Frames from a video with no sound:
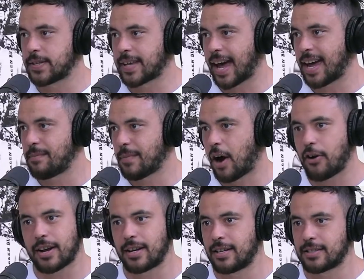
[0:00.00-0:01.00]
game. I
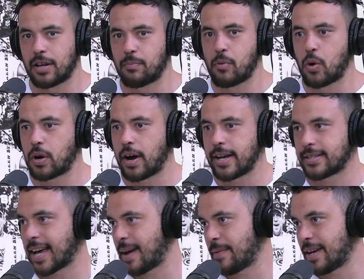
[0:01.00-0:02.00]
reckon there's a lot more guys
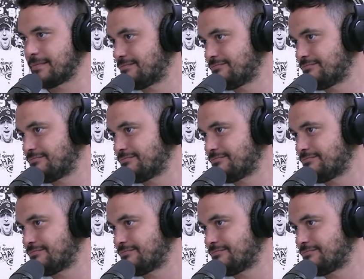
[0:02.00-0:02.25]
gaming.